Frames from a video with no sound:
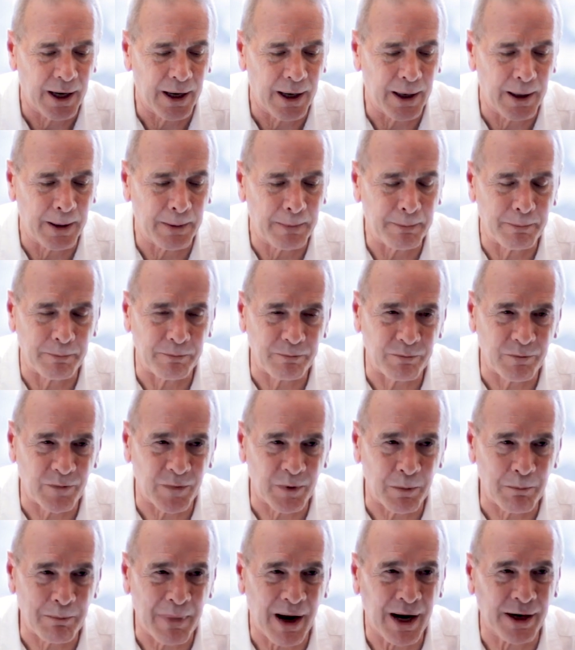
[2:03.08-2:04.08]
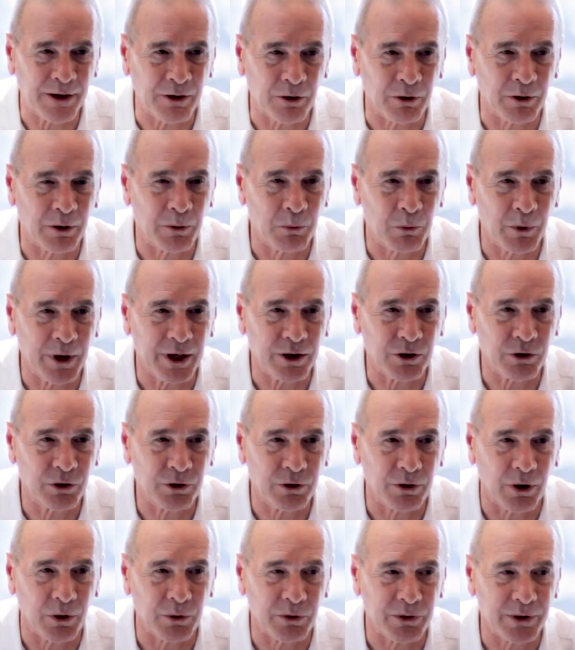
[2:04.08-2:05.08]
um, the manner in
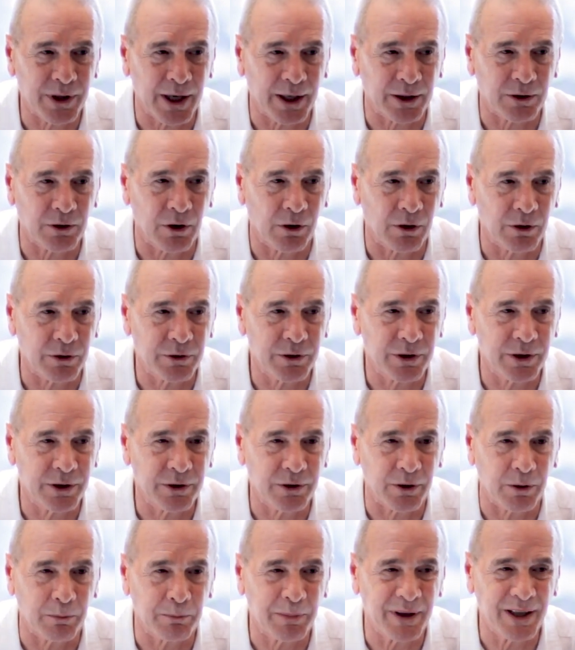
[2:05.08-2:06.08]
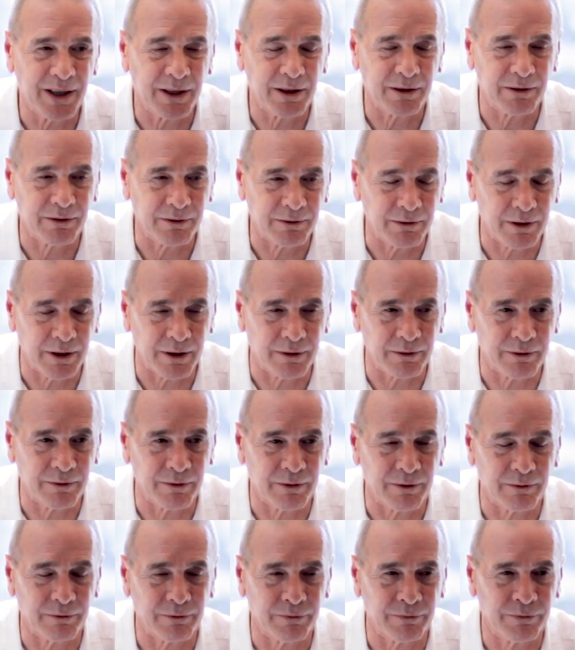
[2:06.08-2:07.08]
which those technologies are being
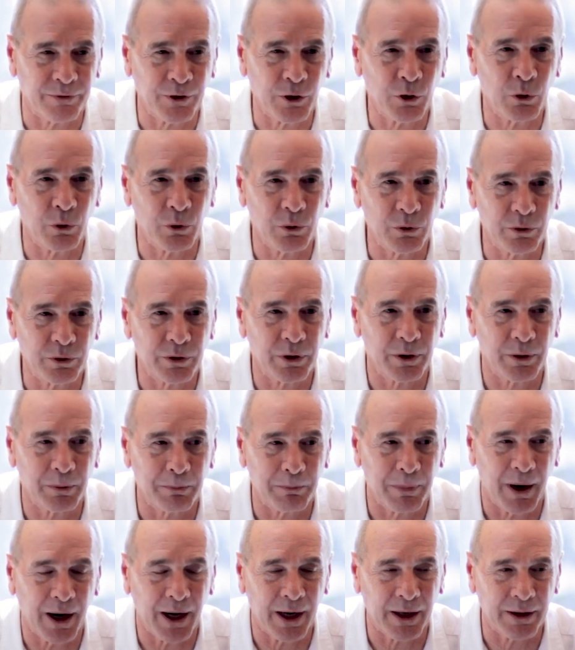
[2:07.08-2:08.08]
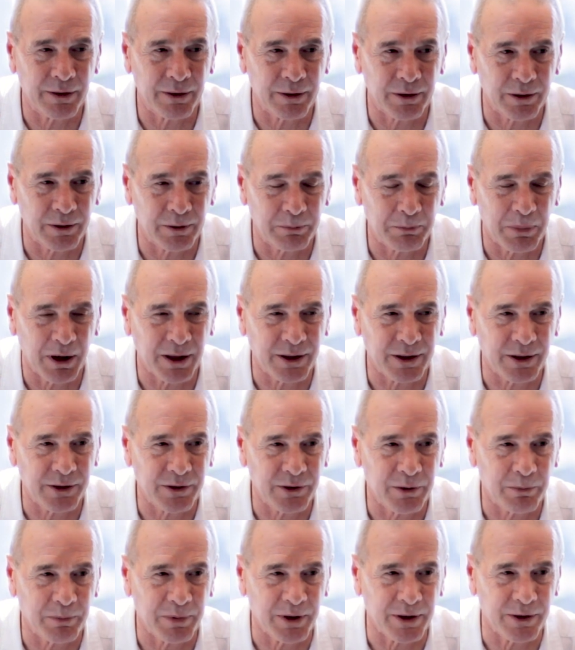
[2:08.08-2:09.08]
viewed by the
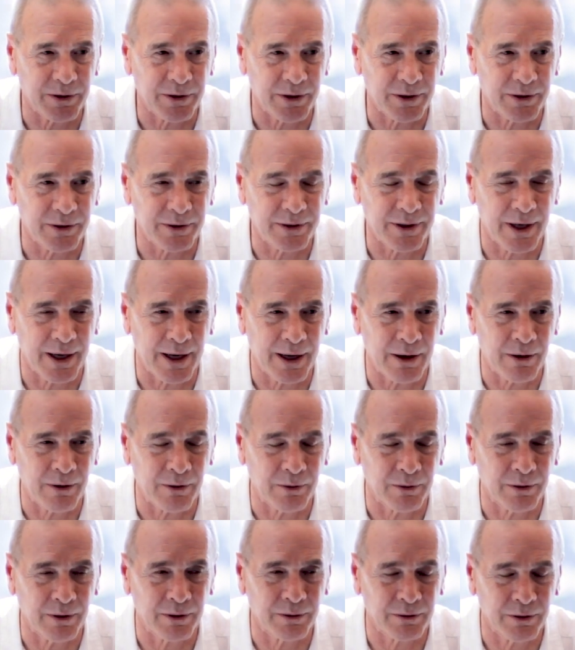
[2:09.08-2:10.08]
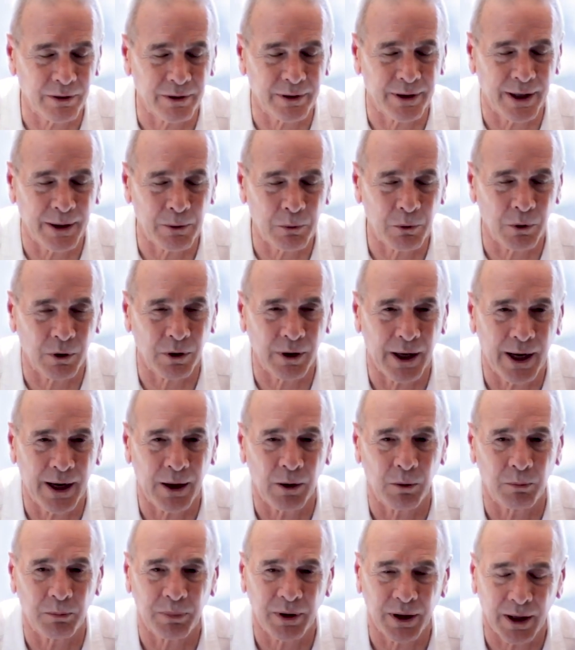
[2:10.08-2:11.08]
participants as to how they will
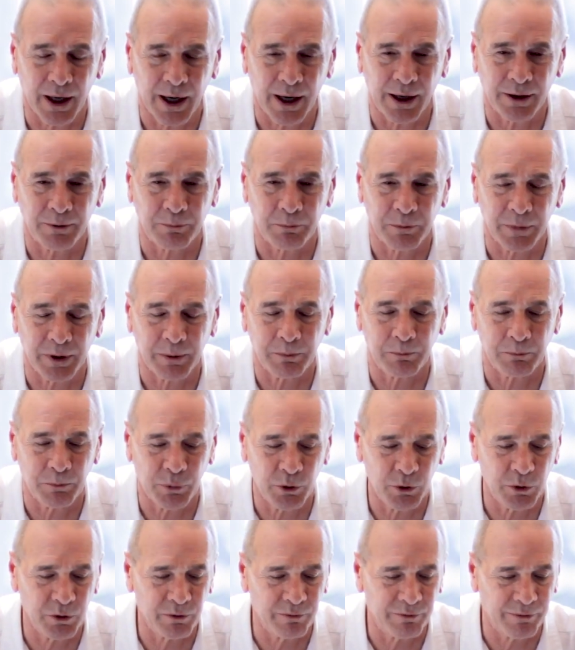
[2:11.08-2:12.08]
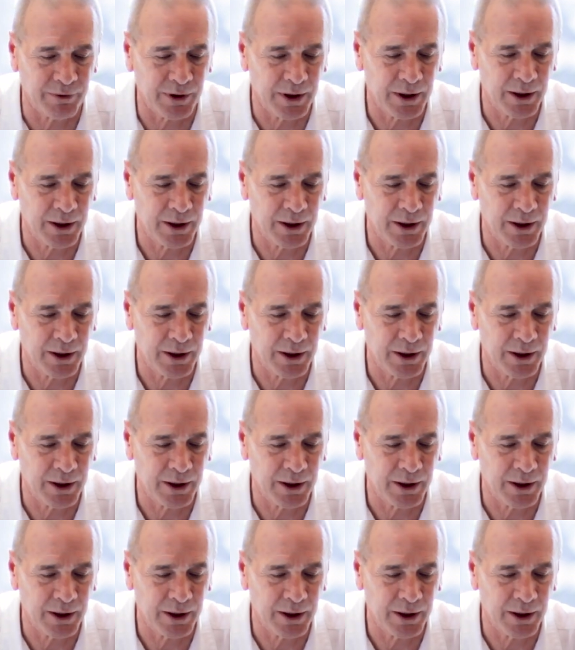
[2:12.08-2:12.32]
help and improve